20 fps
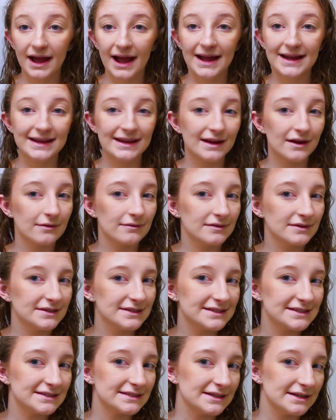I can't
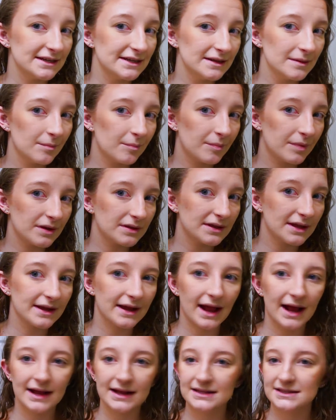really see, but
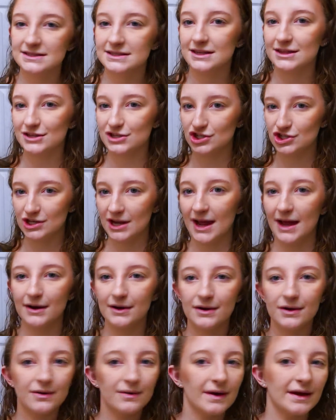like I can see the
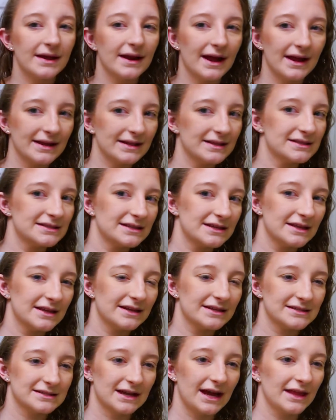shadow and I can see
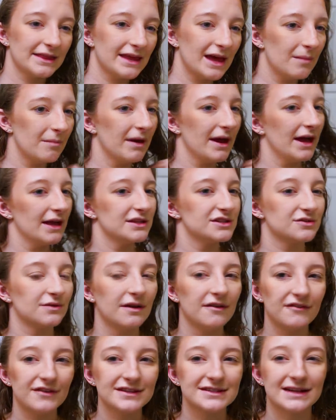that it's not that bad. So
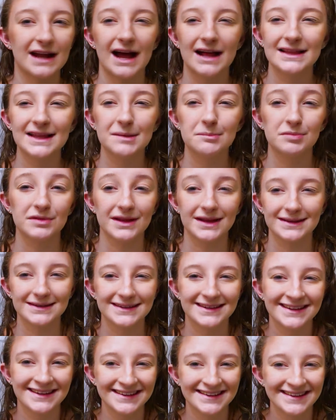if it's not like
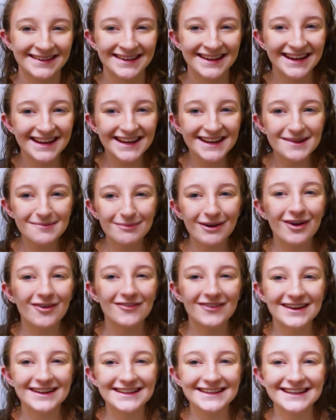blended
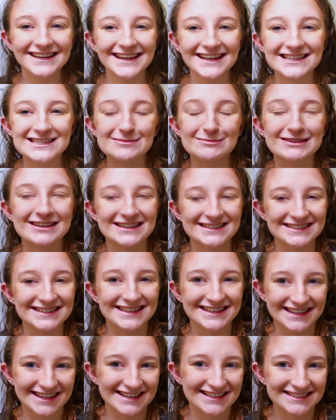perfectly, it's because
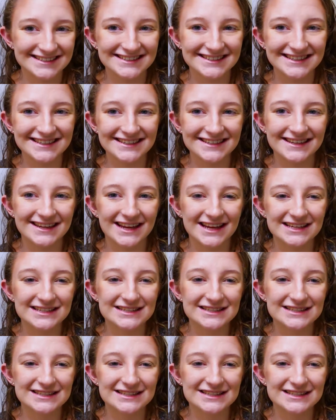I can't see.